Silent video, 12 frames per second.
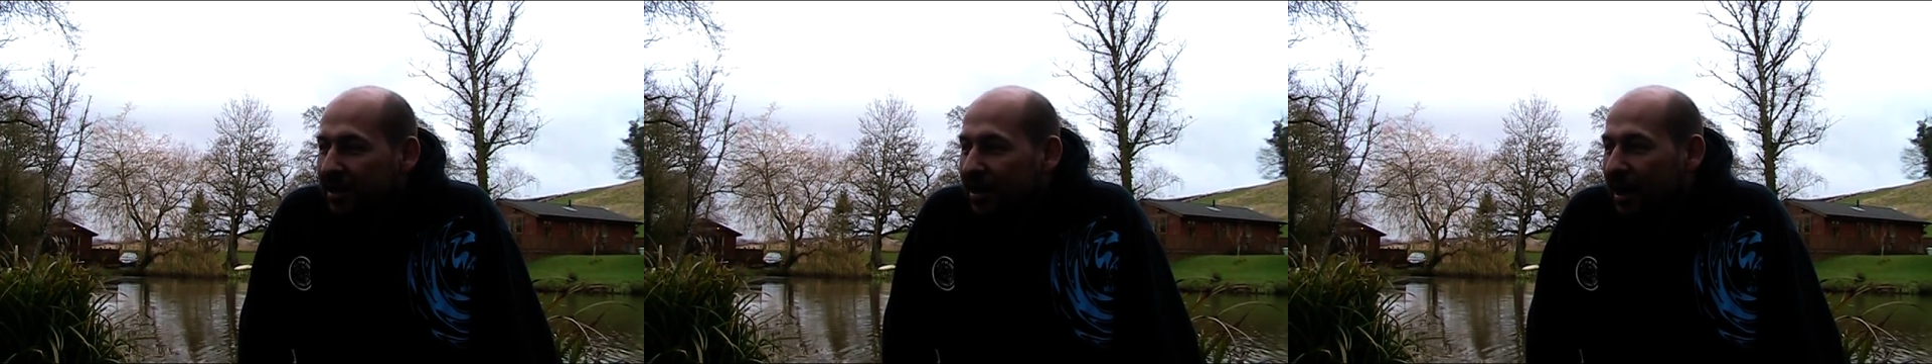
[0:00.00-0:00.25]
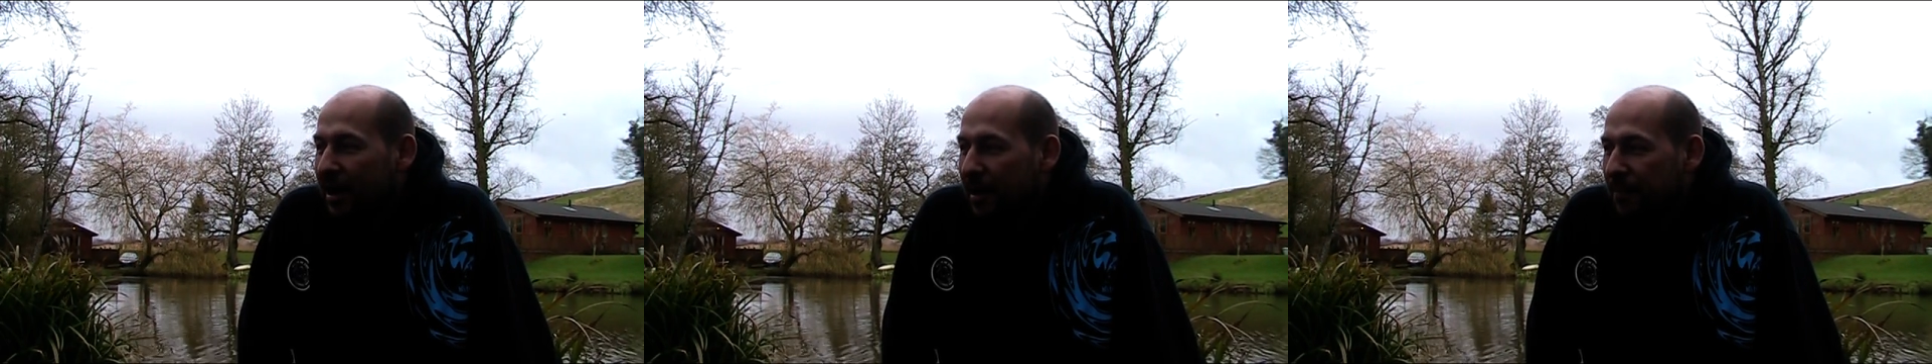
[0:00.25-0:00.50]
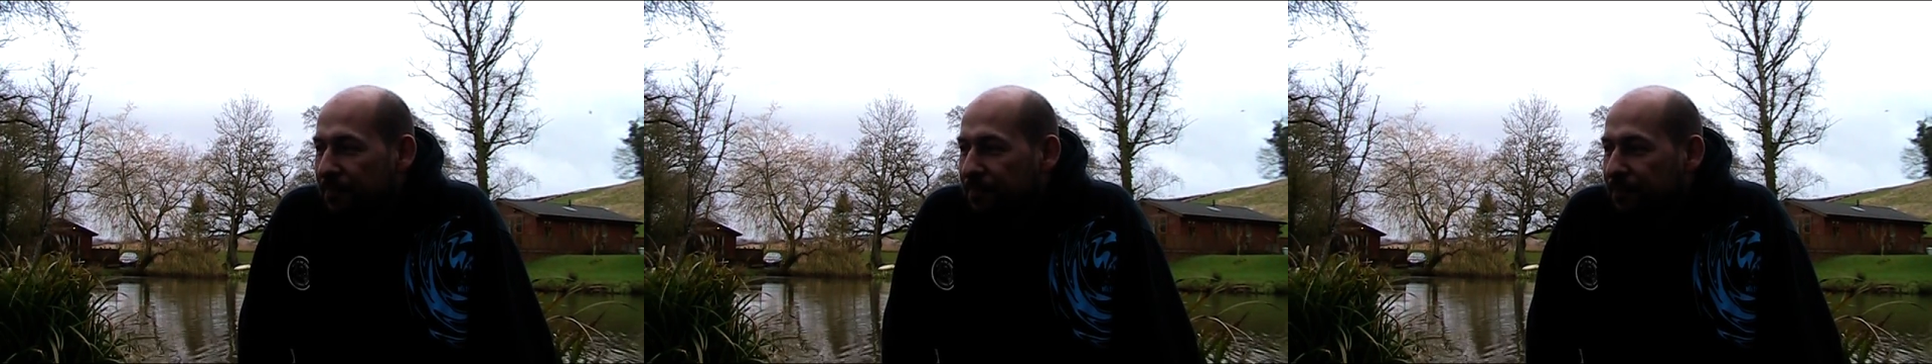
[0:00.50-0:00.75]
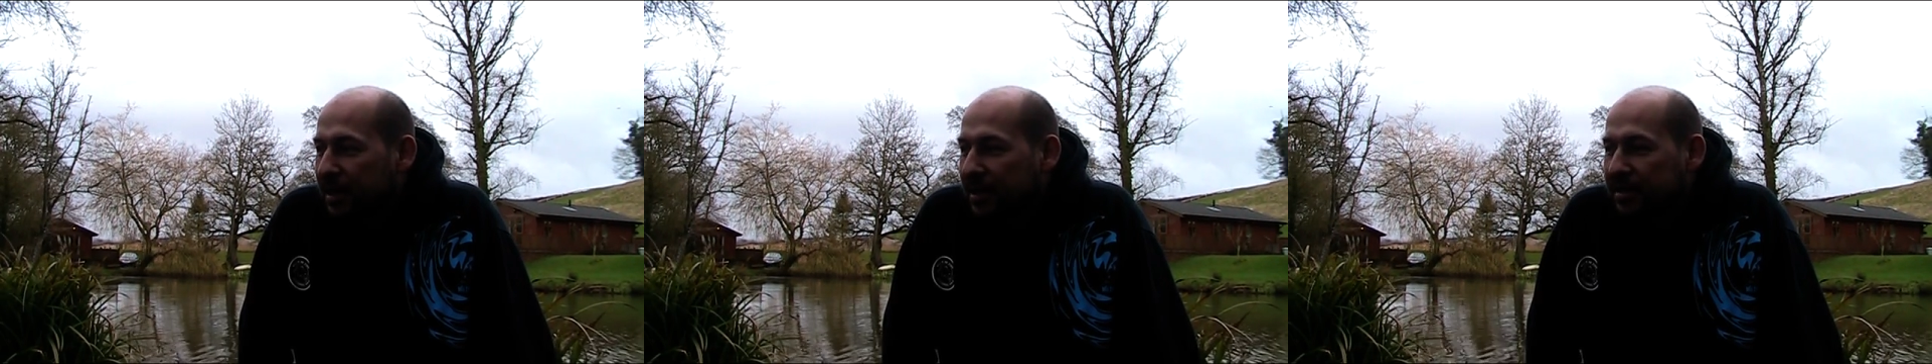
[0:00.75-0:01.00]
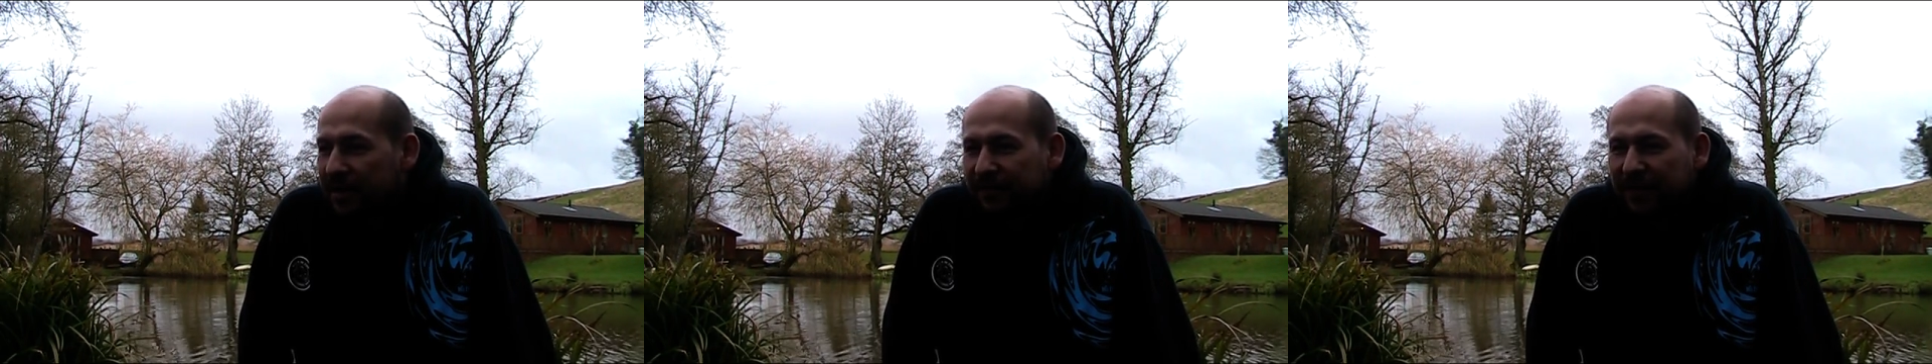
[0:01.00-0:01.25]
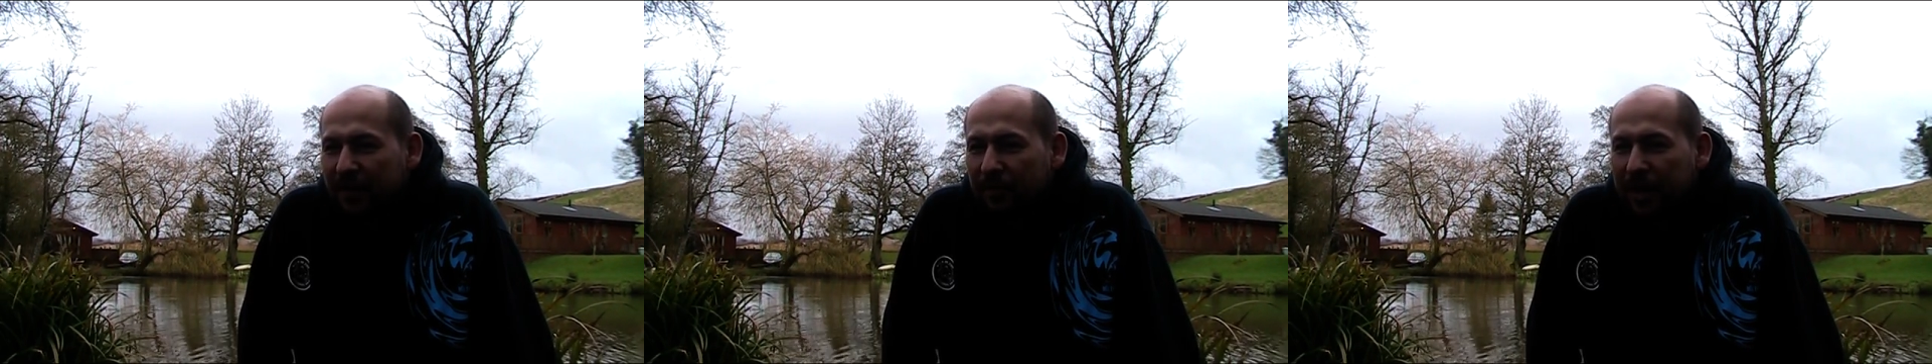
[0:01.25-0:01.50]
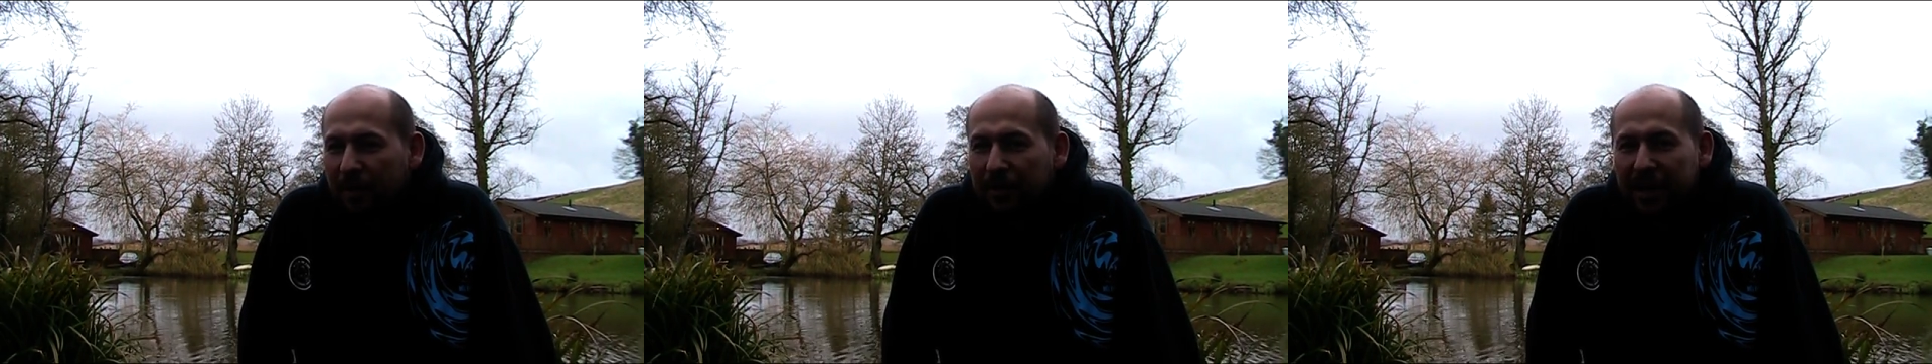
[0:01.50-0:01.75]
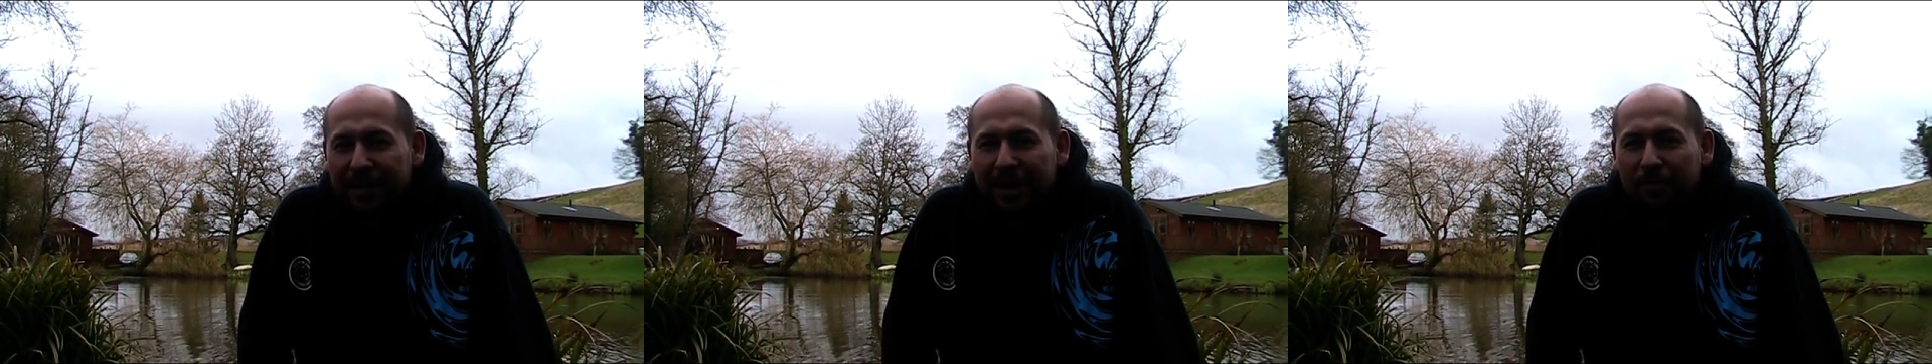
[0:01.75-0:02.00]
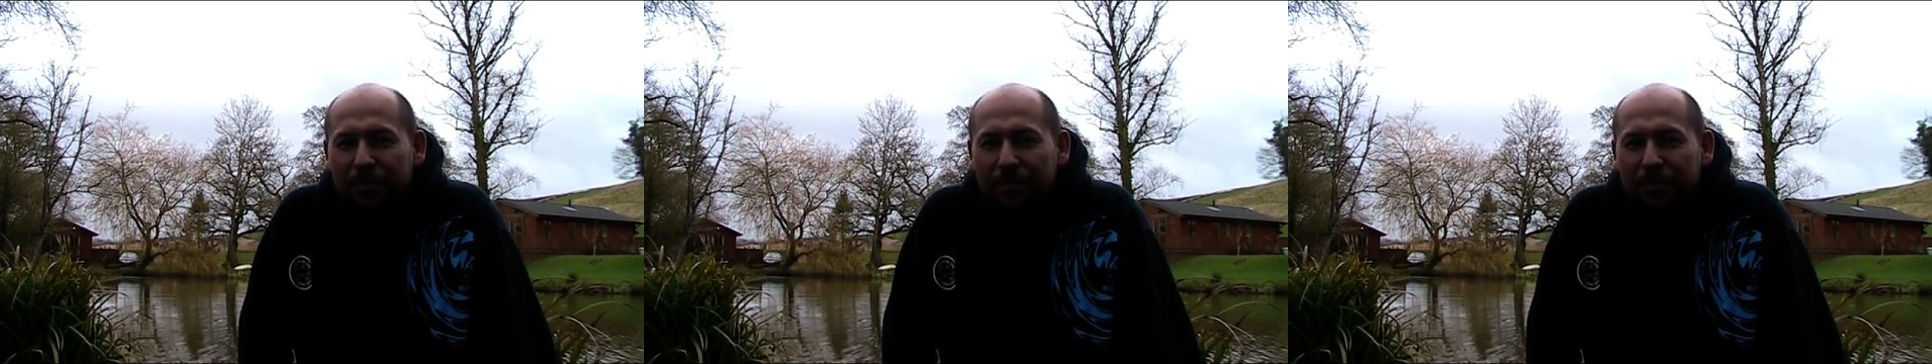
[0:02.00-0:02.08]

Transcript: Because I felt guilty about